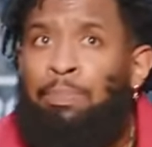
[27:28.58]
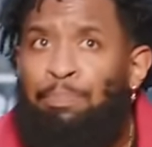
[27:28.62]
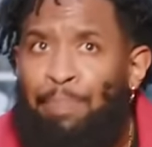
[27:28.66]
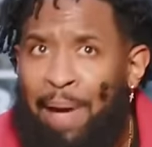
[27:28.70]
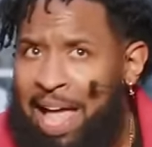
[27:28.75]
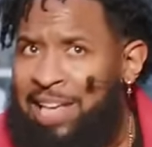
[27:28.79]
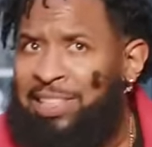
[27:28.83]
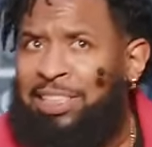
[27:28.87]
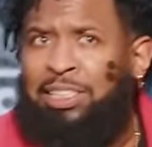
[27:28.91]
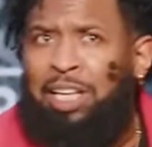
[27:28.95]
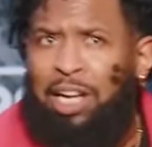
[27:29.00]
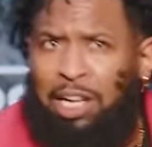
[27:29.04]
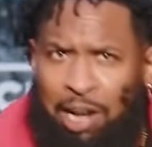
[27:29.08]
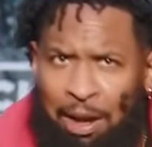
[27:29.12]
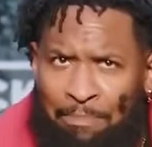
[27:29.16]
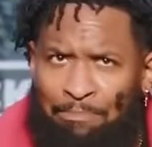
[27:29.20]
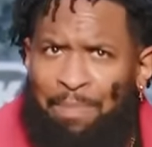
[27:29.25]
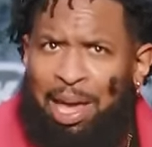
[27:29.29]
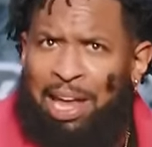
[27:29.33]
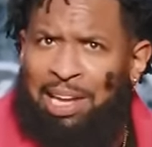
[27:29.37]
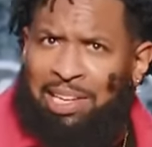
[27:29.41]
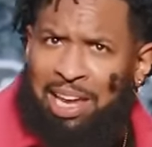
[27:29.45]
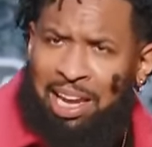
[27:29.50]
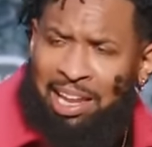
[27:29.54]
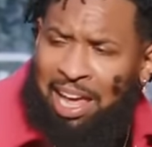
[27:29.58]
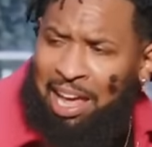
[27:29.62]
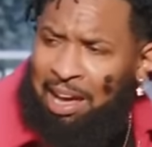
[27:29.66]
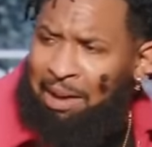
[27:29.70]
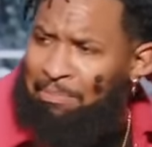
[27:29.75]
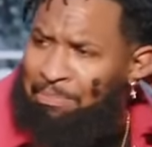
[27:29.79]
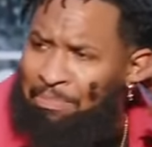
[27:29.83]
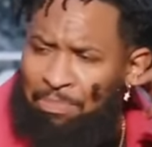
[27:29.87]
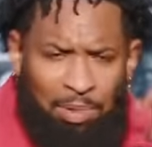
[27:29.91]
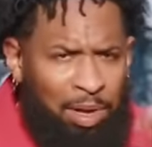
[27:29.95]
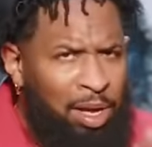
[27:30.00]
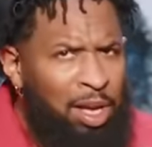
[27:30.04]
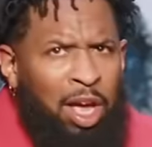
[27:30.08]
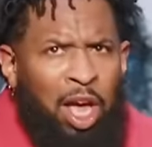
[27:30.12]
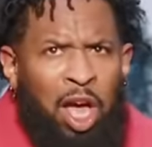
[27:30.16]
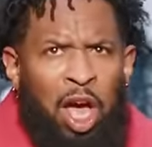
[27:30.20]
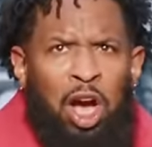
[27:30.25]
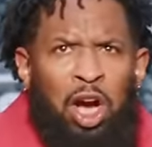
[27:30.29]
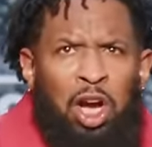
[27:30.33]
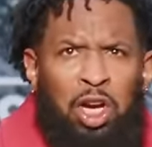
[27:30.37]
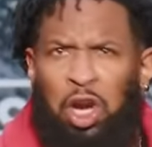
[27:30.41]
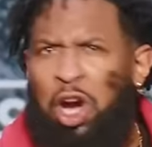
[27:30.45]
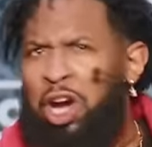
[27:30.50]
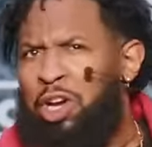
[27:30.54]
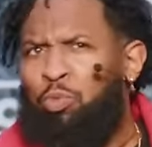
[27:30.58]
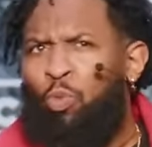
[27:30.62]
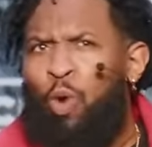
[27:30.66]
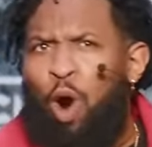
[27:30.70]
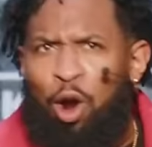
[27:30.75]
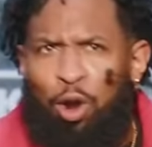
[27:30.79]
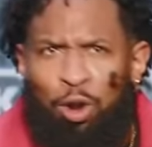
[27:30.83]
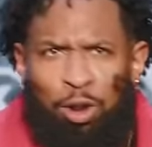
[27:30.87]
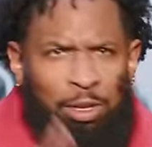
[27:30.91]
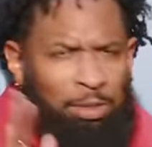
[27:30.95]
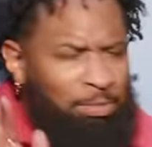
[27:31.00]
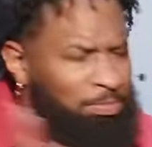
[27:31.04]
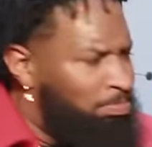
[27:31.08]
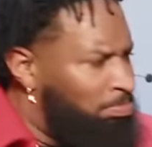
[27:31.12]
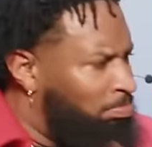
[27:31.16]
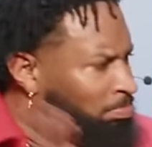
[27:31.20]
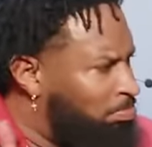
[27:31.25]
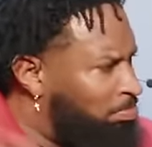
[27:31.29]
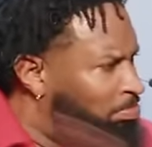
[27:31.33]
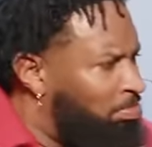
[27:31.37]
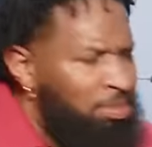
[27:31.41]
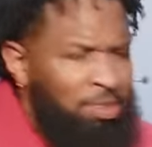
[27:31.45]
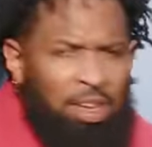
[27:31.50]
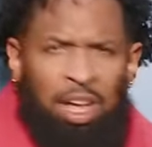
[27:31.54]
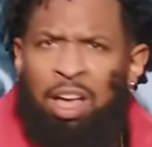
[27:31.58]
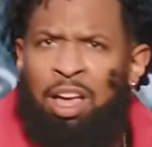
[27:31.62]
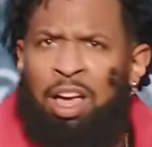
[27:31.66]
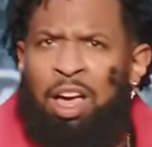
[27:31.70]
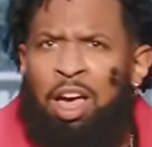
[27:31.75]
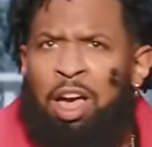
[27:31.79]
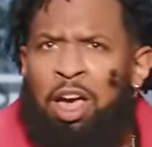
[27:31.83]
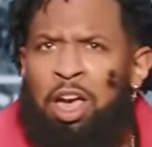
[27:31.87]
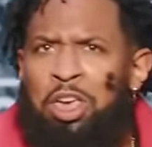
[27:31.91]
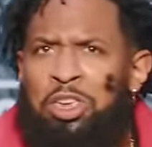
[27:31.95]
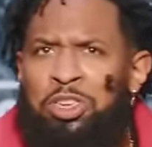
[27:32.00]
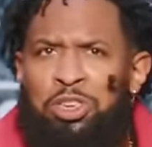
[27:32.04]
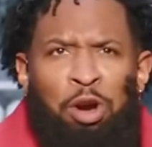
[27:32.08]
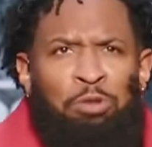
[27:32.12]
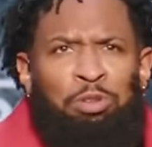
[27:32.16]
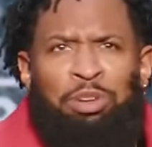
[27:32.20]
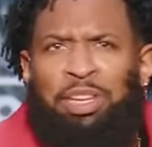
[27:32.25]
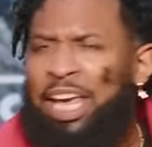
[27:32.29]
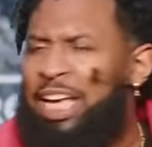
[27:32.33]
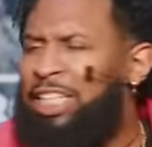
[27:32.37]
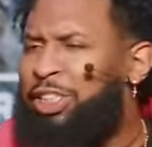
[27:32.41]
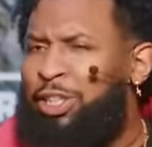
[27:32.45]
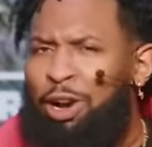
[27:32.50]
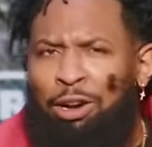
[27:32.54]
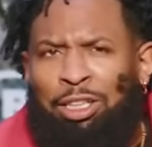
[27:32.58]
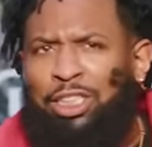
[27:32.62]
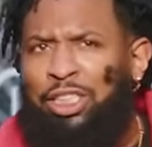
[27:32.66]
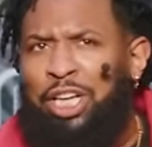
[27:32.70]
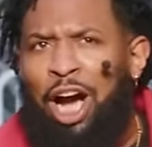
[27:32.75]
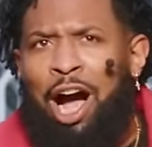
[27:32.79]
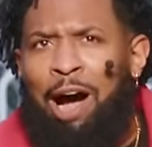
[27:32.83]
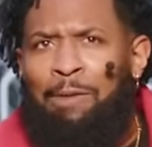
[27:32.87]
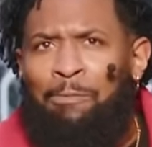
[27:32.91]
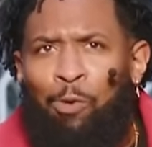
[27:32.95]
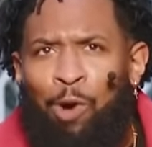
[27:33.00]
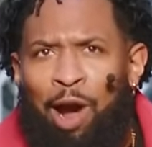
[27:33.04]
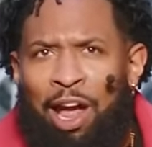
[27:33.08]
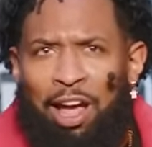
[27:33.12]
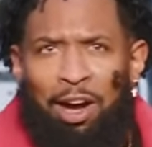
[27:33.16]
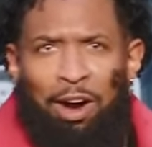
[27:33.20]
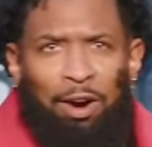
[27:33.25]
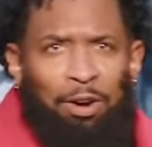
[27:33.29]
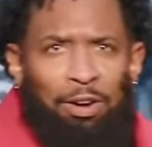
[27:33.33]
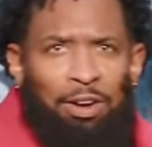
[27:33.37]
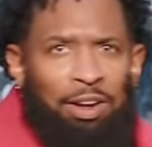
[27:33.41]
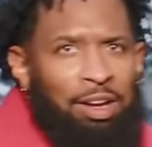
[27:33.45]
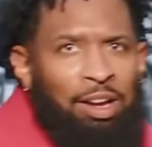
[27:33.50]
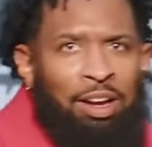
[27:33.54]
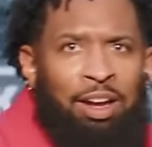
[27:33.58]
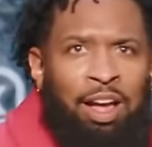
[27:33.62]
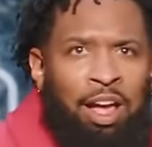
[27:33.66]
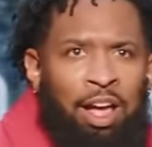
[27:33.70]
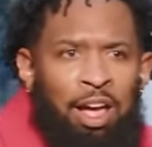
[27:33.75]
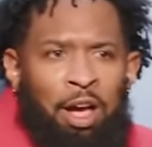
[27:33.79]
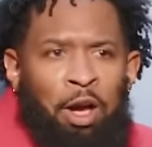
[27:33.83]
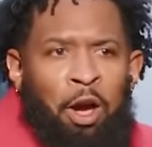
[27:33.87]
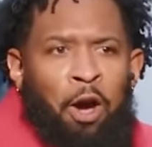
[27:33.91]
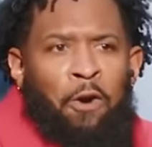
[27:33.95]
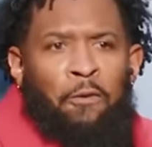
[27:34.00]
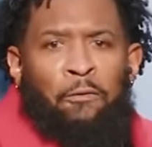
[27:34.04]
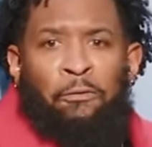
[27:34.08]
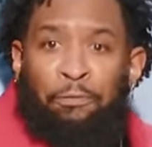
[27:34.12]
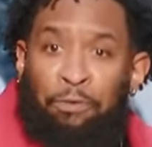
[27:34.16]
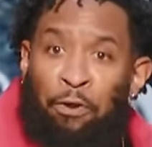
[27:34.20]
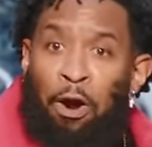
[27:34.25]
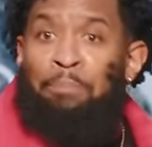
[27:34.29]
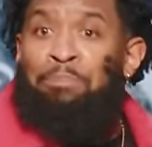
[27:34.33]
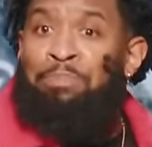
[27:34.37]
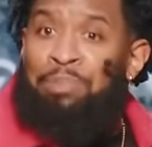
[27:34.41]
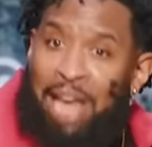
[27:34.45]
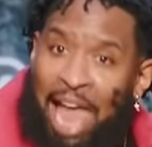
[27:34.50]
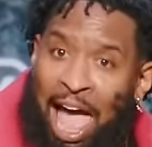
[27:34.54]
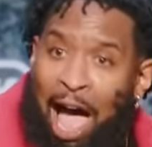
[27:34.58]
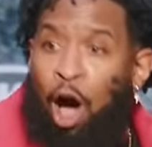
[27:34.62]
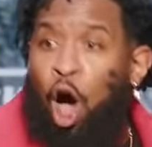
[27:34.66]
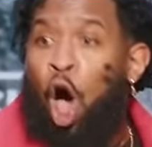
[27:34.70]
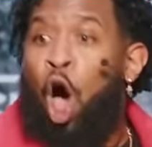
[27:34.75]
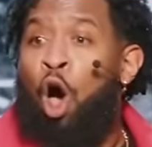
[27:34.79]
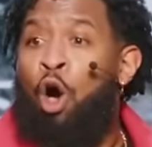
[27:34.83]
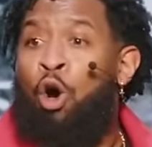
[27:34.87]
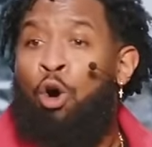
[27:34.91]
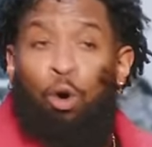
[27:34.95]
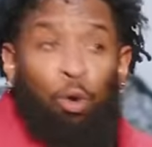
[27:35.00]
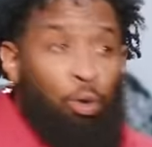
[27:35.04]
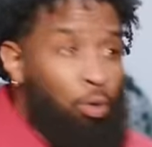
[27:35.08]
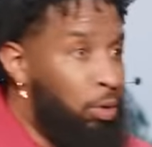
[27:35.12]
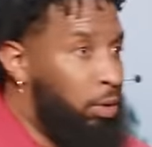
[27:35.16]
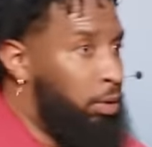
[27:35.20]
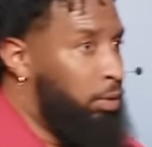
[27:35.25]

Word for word: master commended him. Good work. You did your job well. From now on,